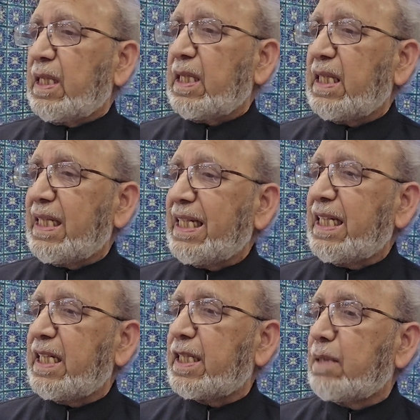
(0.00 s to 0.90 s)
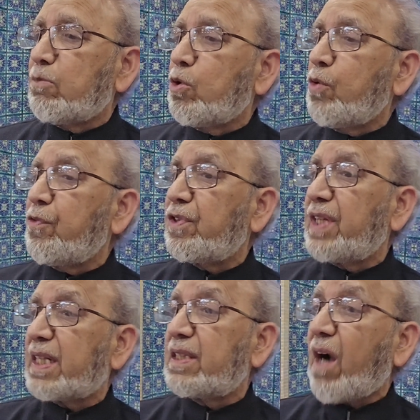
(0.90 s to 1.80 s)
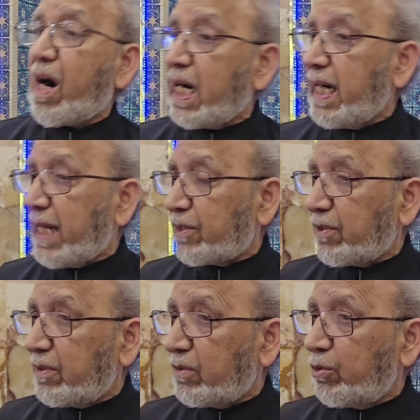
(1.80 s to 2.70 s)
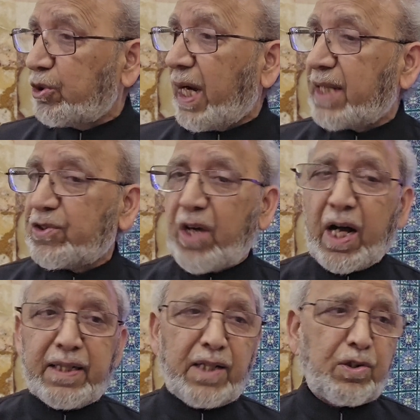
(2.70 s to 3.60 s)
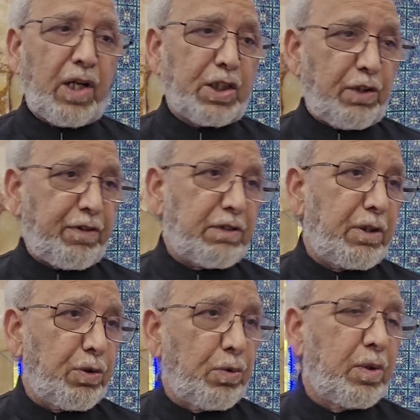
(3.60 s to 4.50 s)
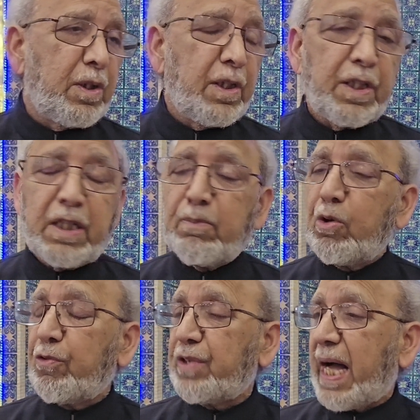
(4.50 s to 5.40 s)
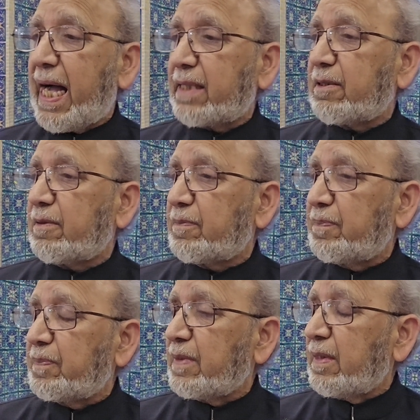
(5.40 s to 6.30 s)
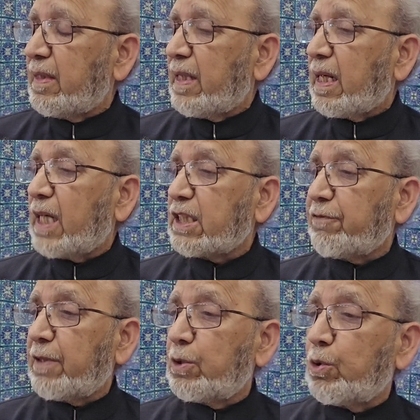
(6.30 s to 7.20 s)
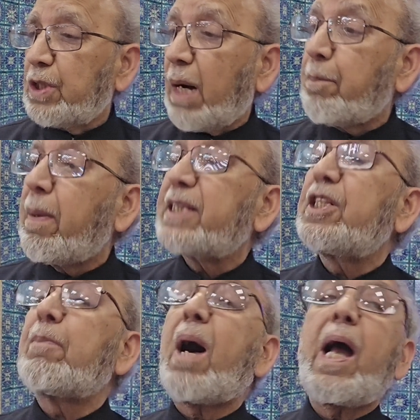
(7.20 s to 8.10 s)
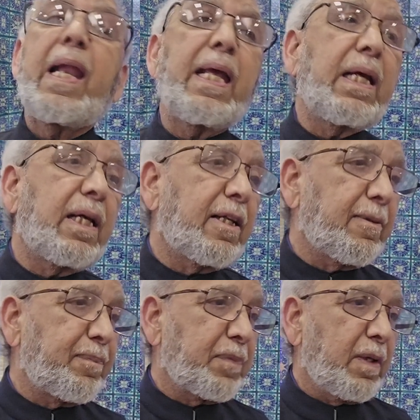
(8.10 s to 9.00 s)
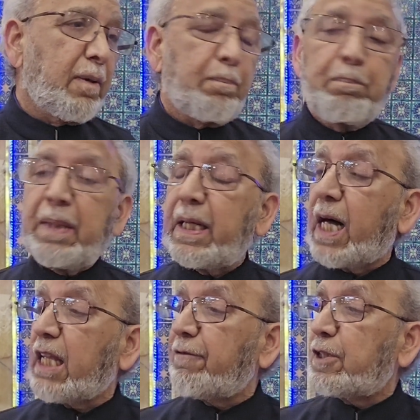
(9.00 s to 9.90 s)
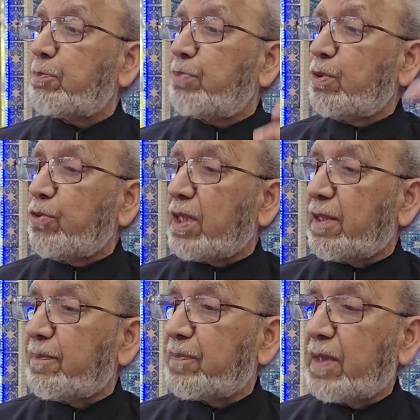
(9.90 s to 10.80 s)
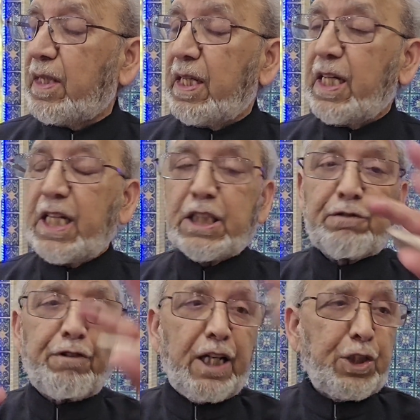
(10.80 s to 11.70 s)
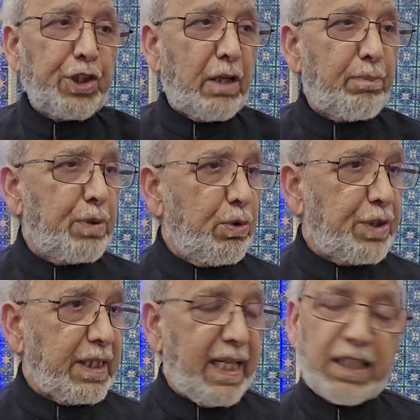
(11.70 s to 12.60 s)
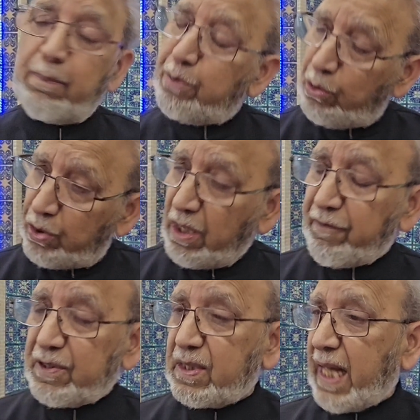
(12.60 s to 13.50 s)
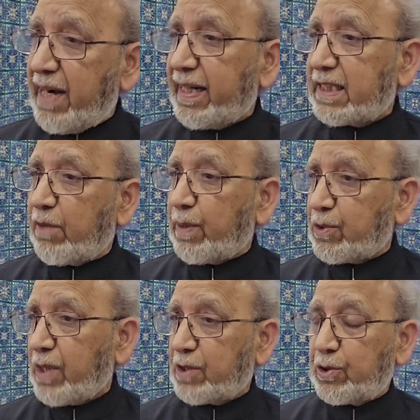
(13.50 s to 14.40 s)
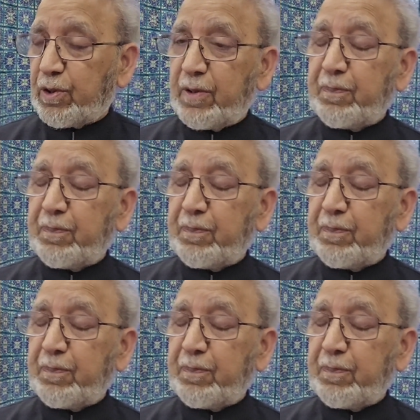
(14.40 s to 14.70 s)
he removed the darkness. Duja is darkness, Kashif is when you remove that. Kashaf al-Duja bajamalihi, because of his beauty. His facial beauty and the beauty of his character was such